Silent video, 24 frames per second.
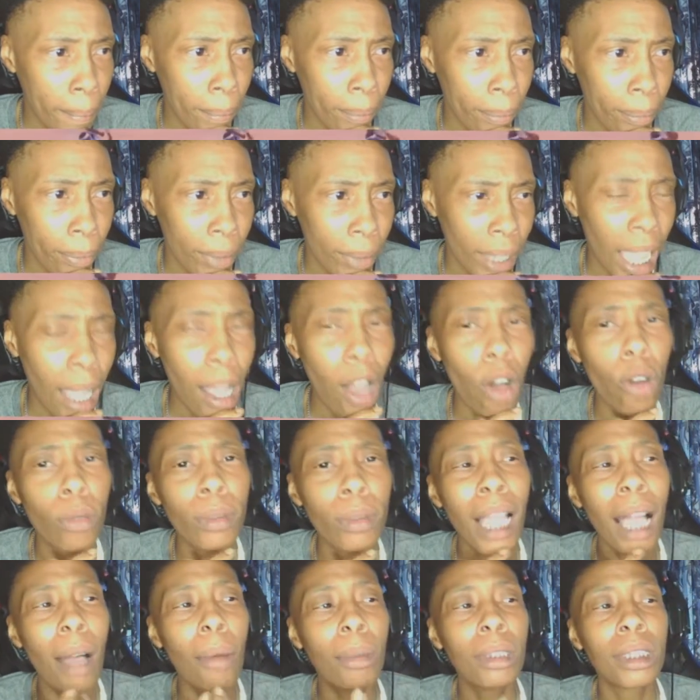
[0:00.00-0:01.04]

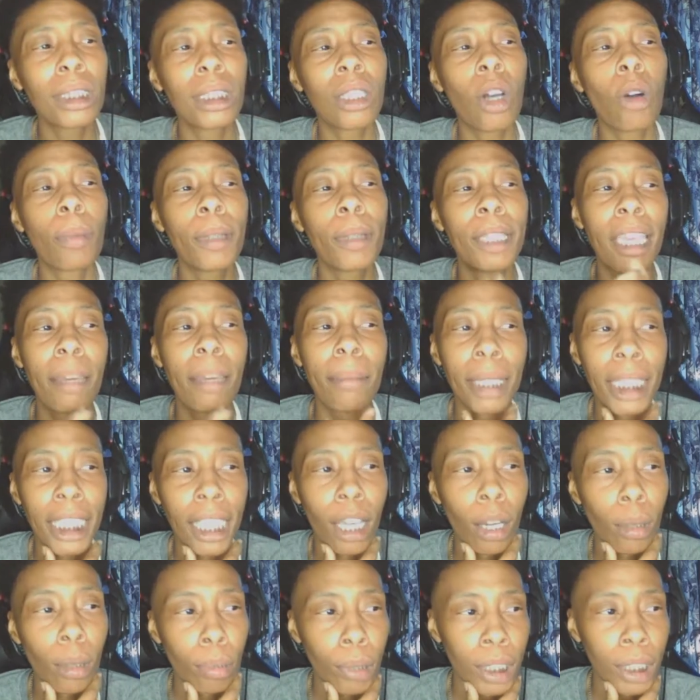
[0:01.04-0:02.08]
I was hoping that
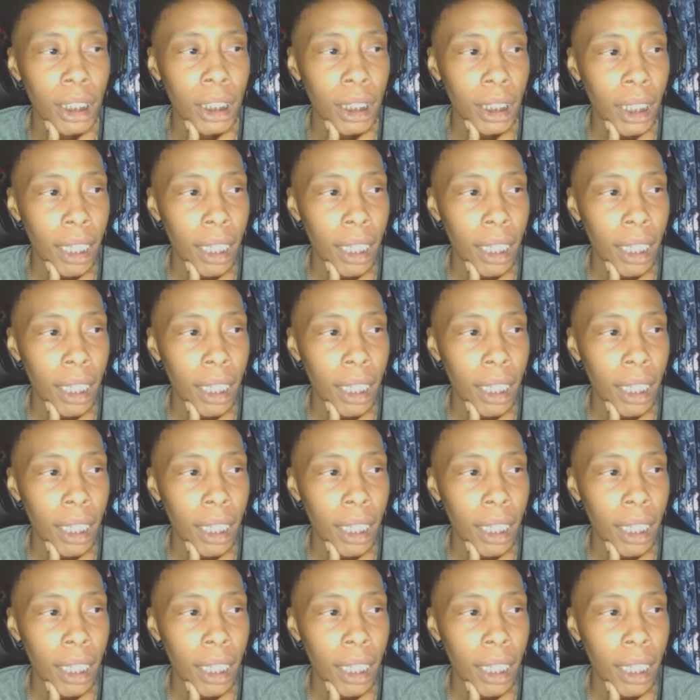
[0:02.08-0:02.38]
Mikal Bridges